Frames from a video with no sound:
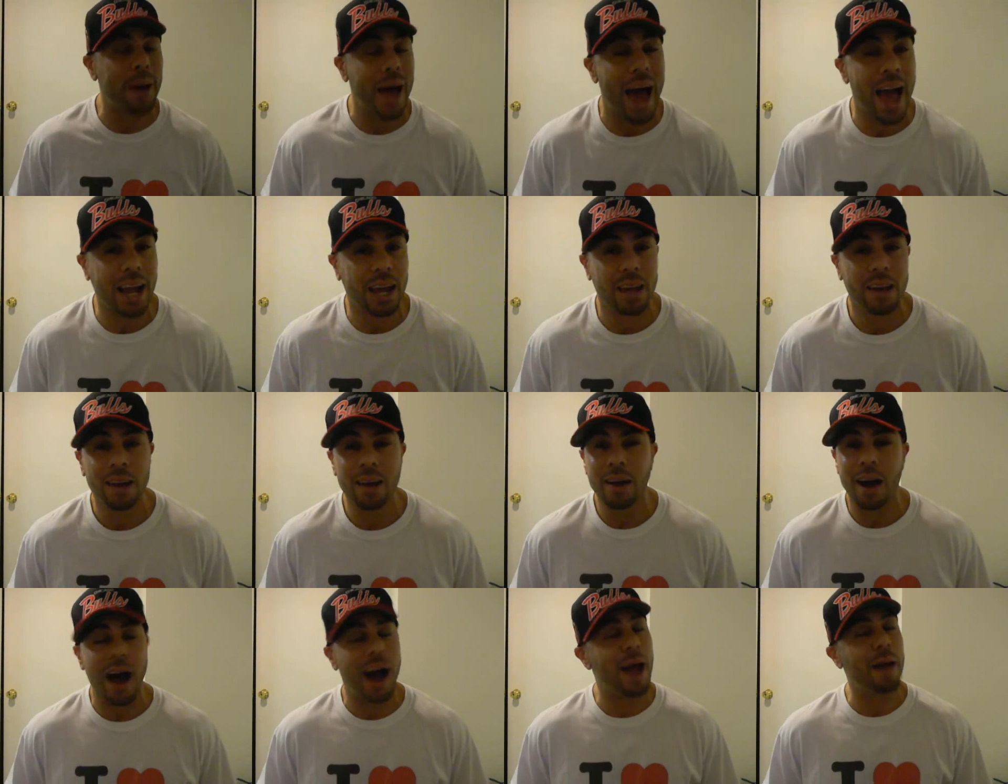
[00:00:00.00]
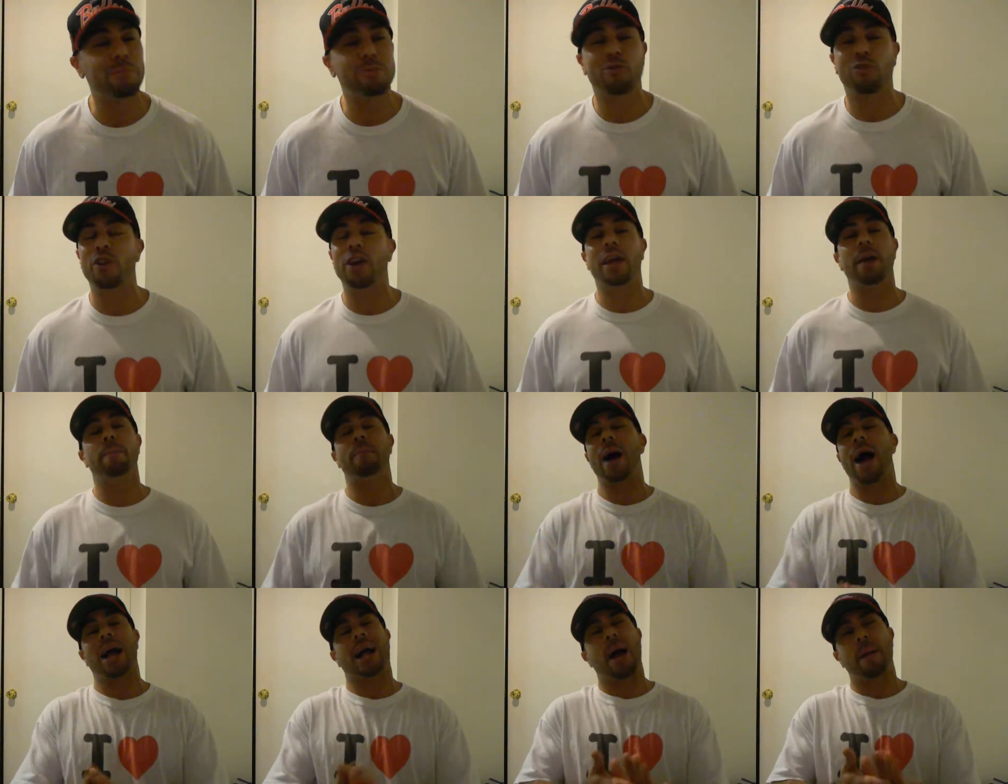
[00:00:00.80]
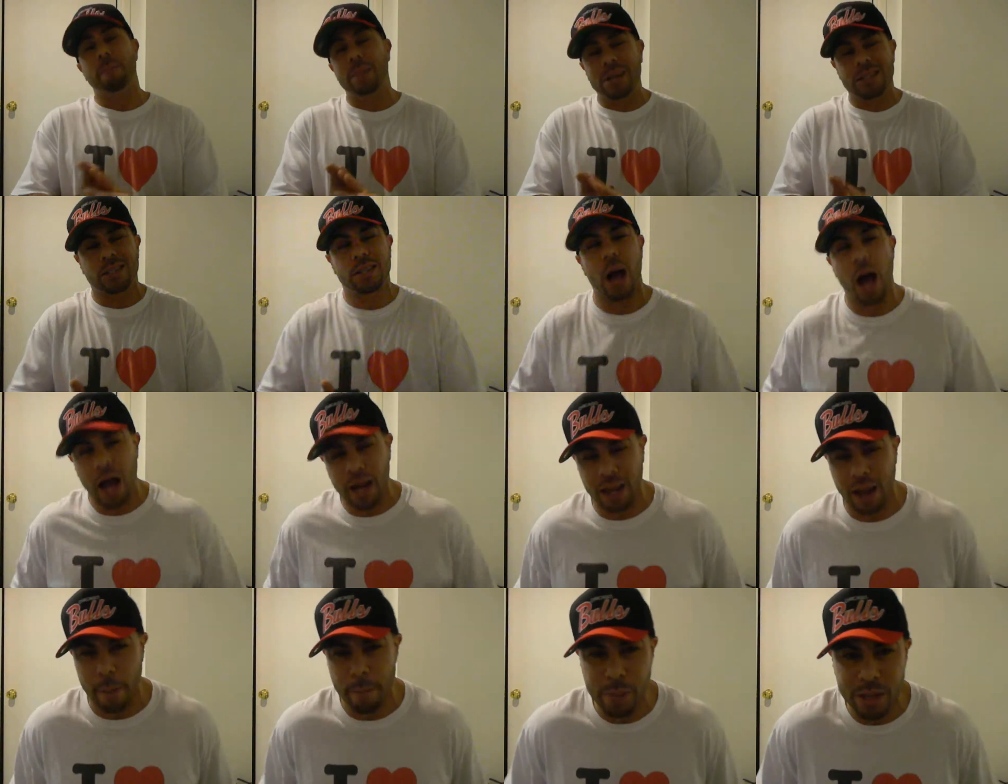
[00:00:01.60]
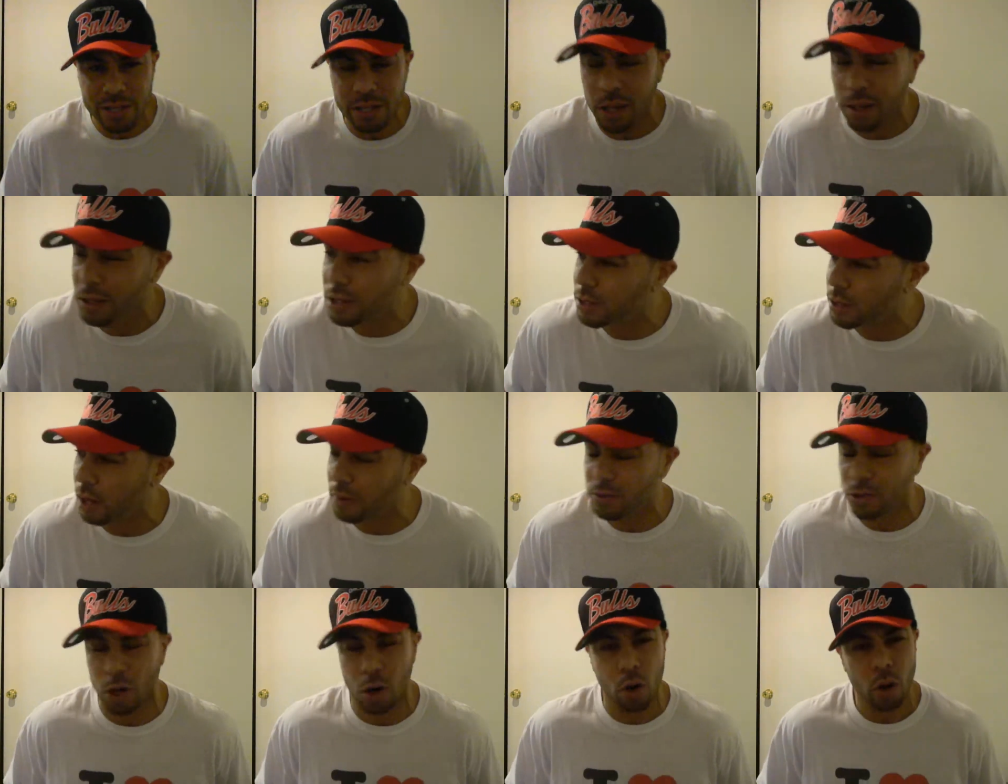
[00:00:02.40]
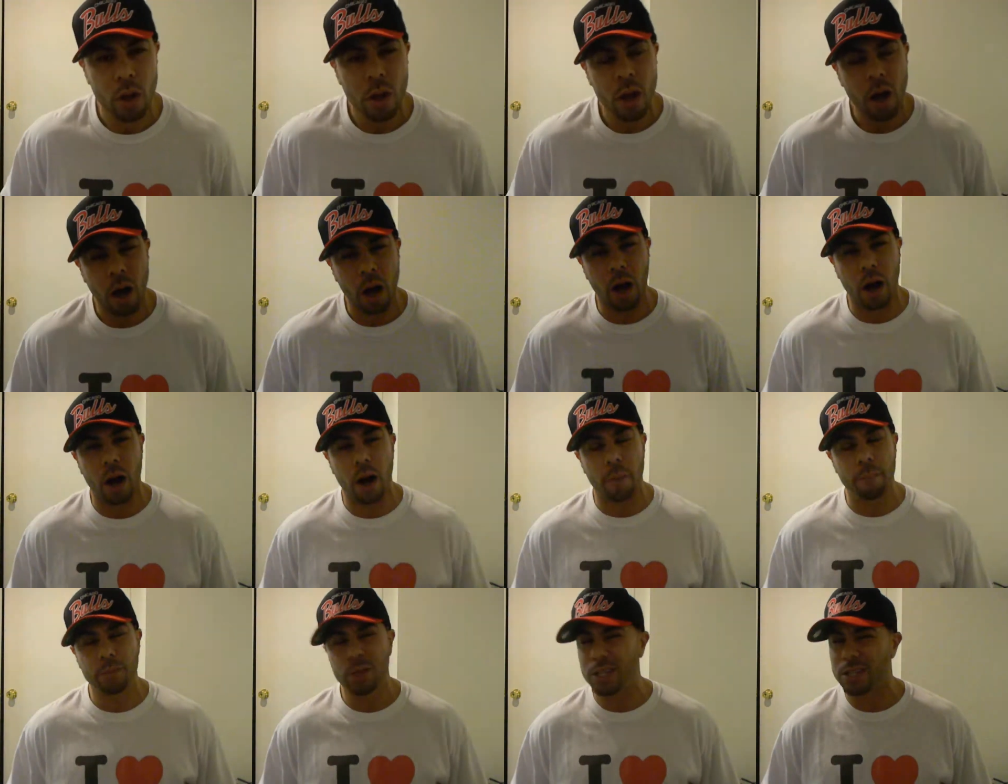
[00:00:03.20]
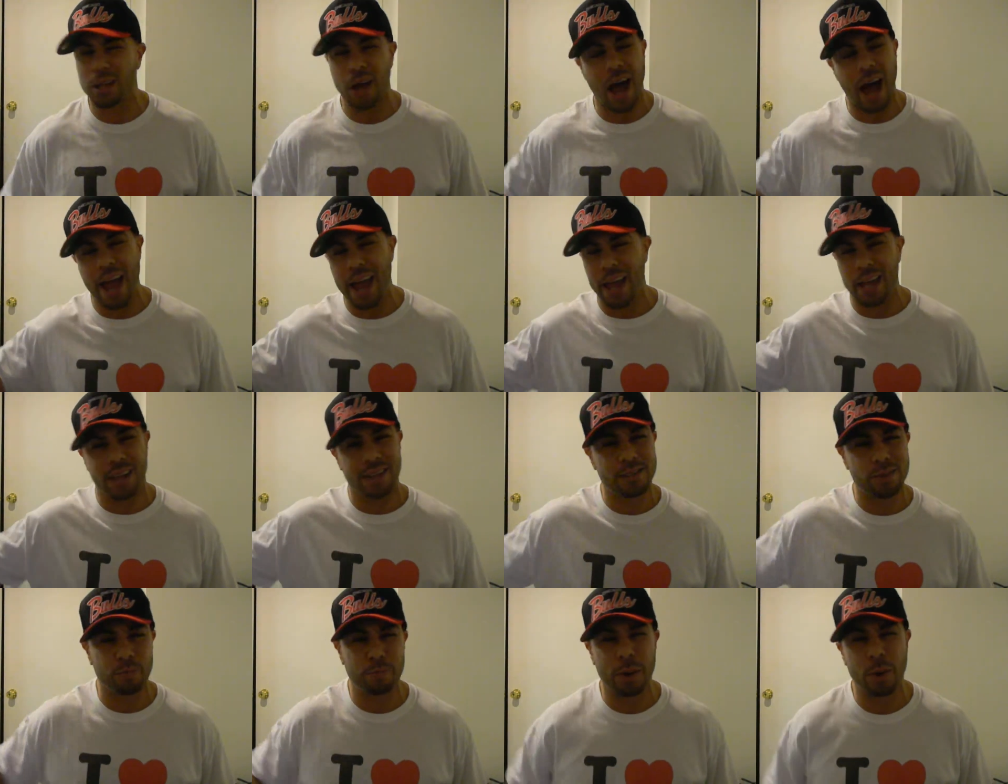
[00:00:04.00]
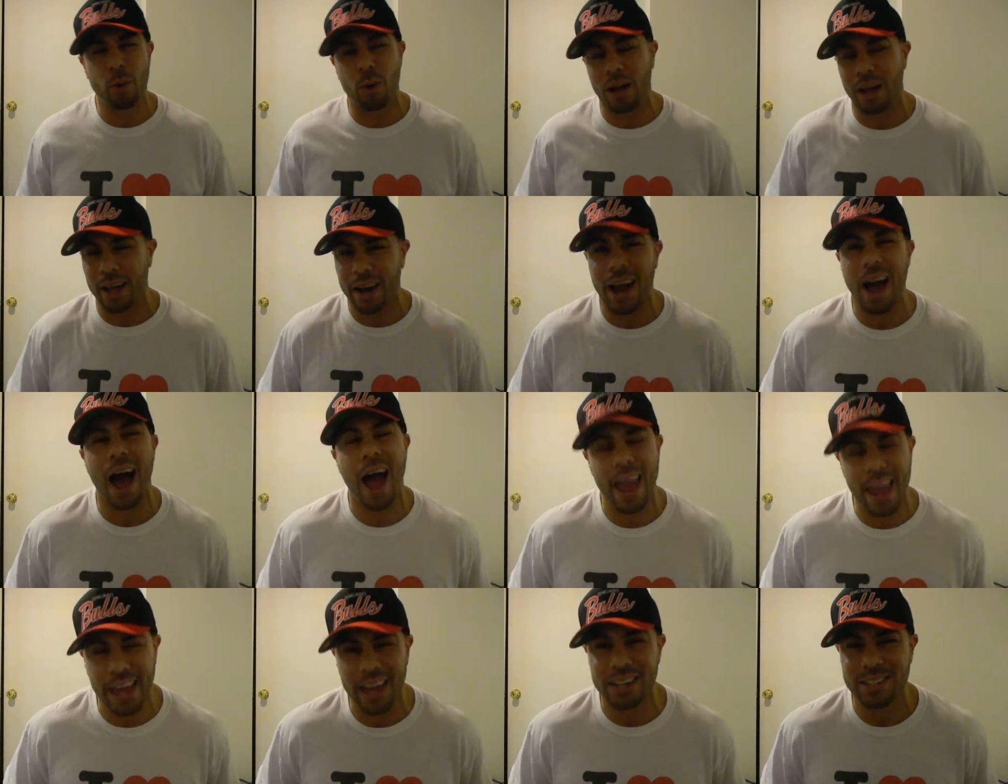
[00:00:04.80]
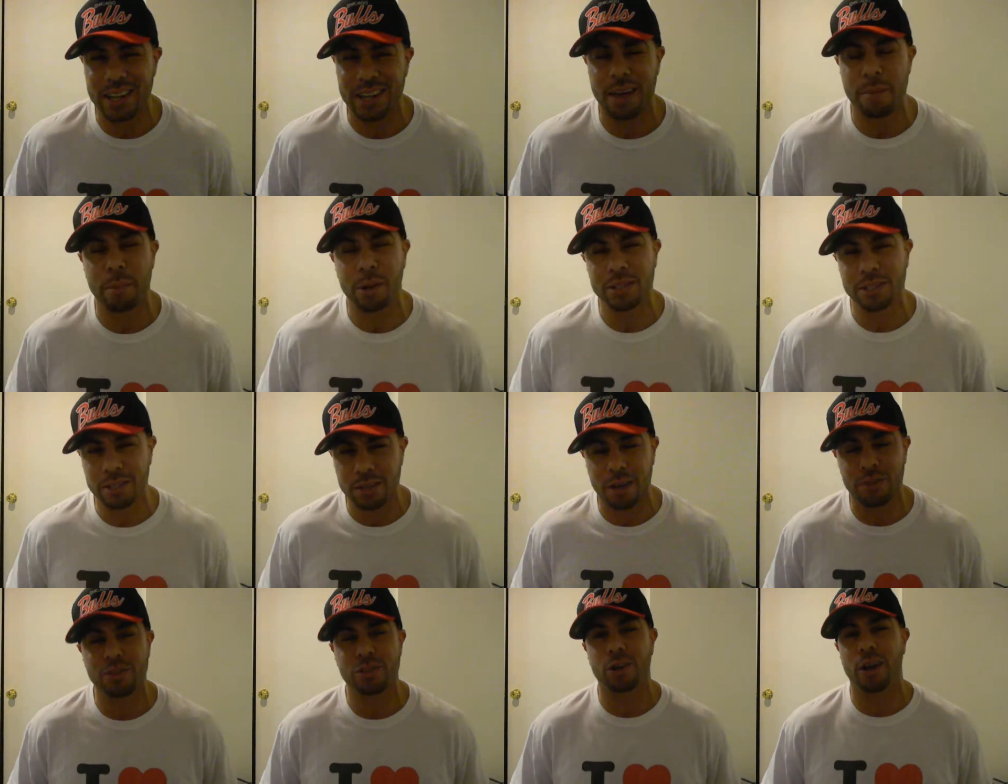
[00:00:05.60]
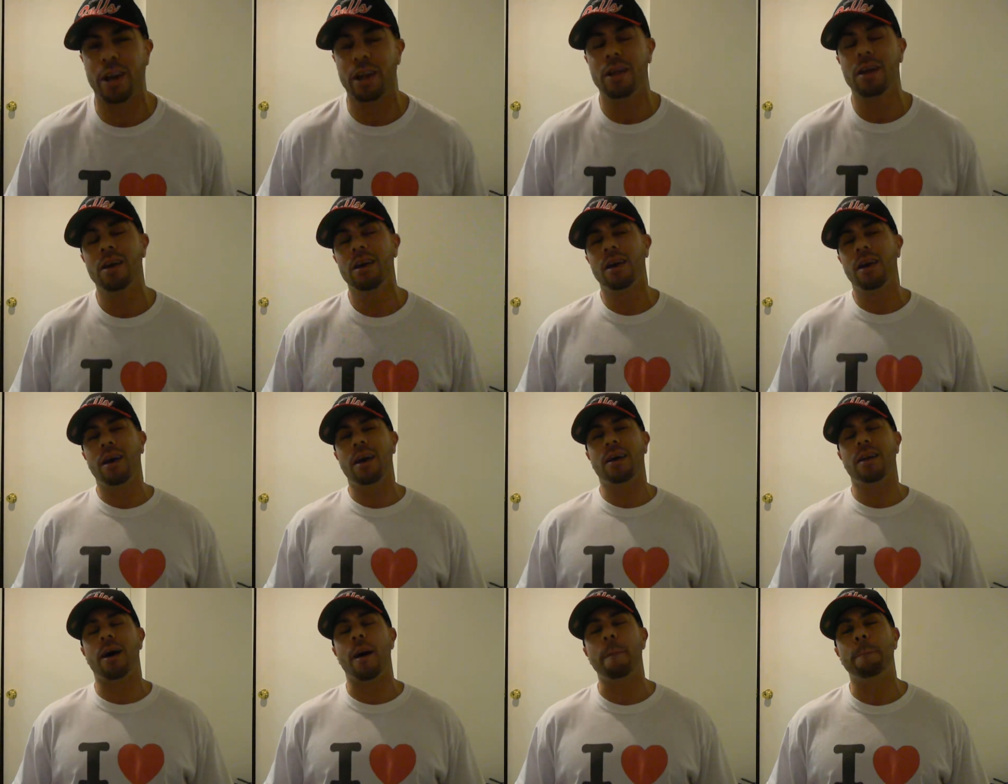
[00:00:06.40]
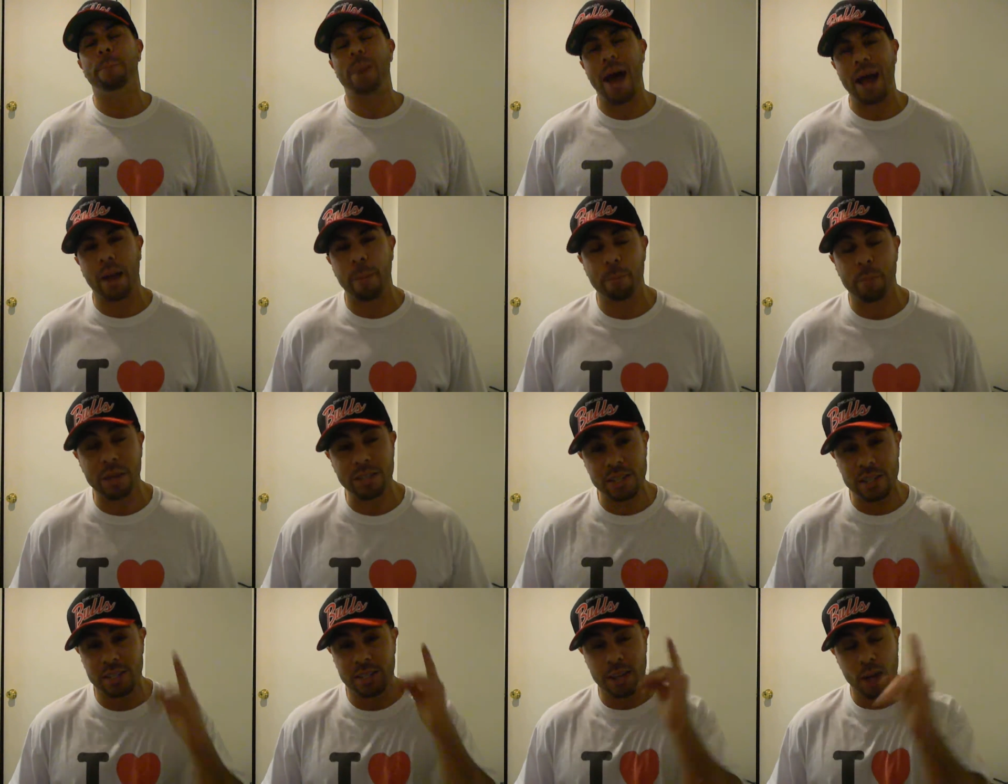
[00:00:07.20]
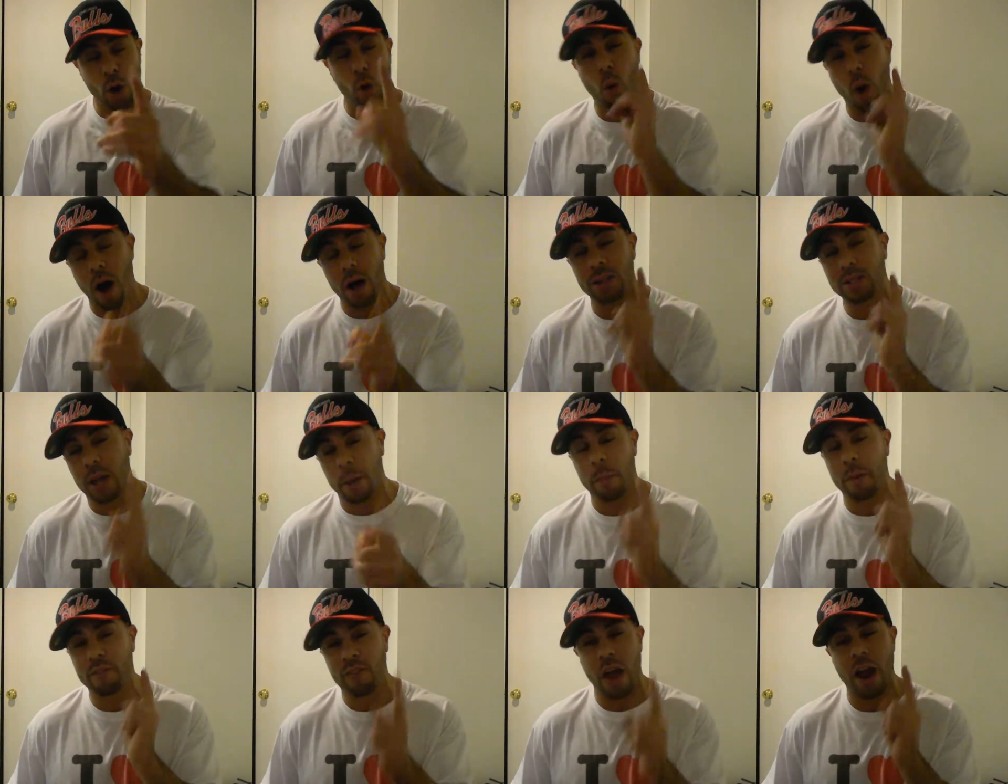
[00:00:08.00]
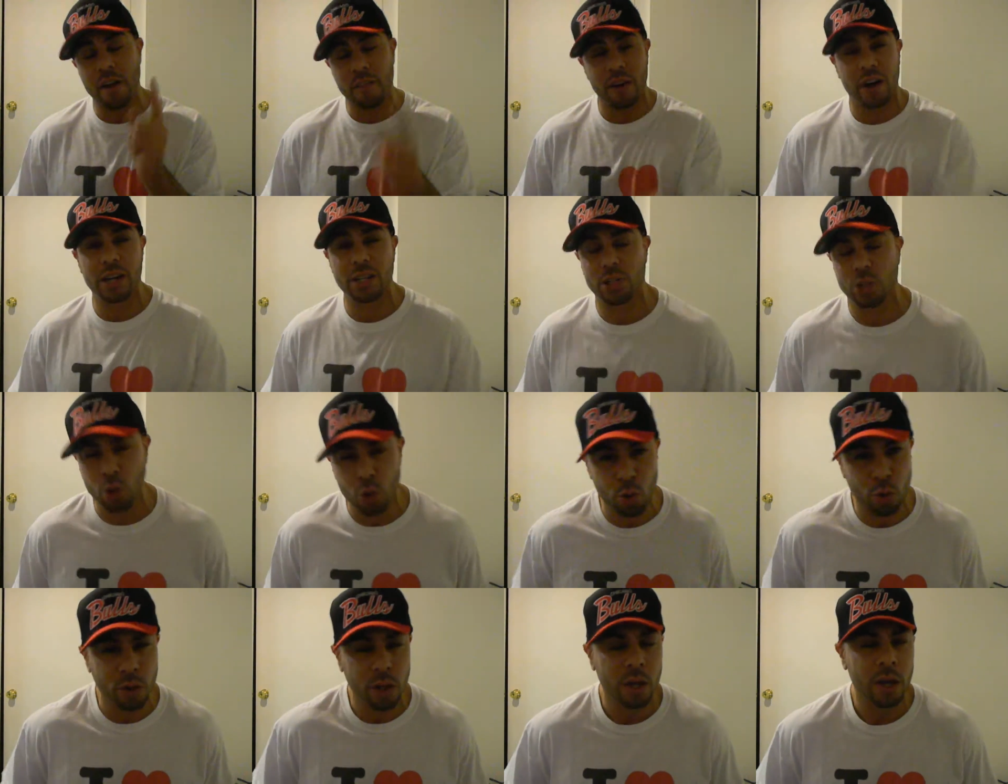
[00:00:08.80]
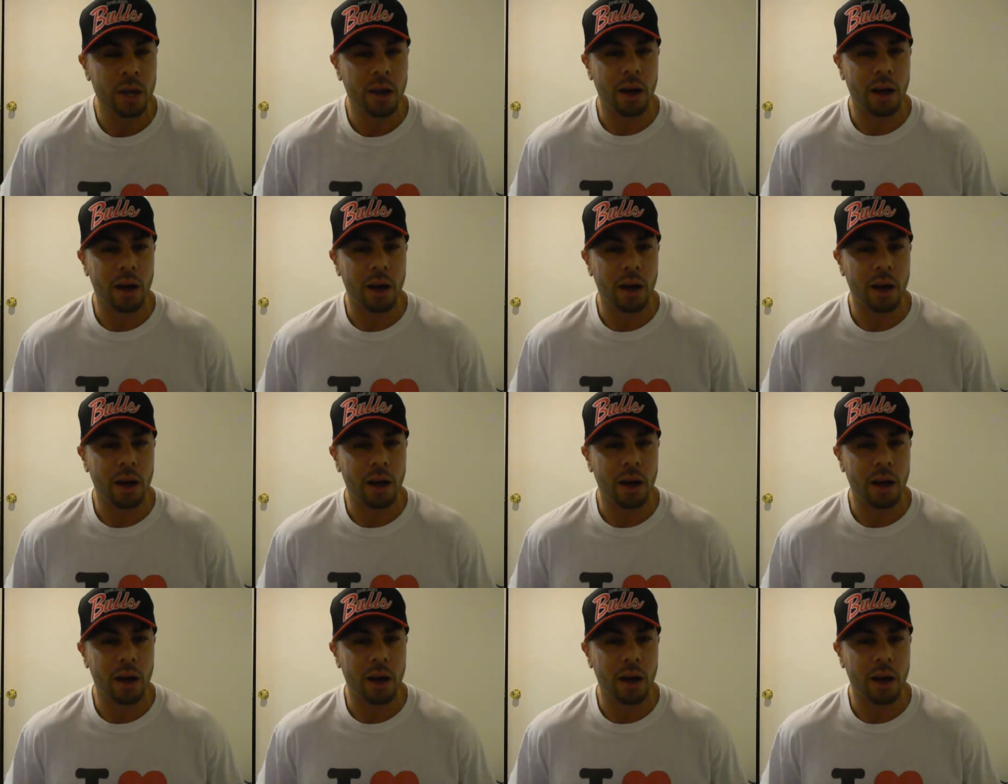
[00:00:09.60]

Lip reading: back. I am freaking back. I miss talking. I miss all this stuff. So just a hiatus. Big Wall had a hiatus. So to get my stuff straight. And I'm back in business. Dear Walz coming very, very soon.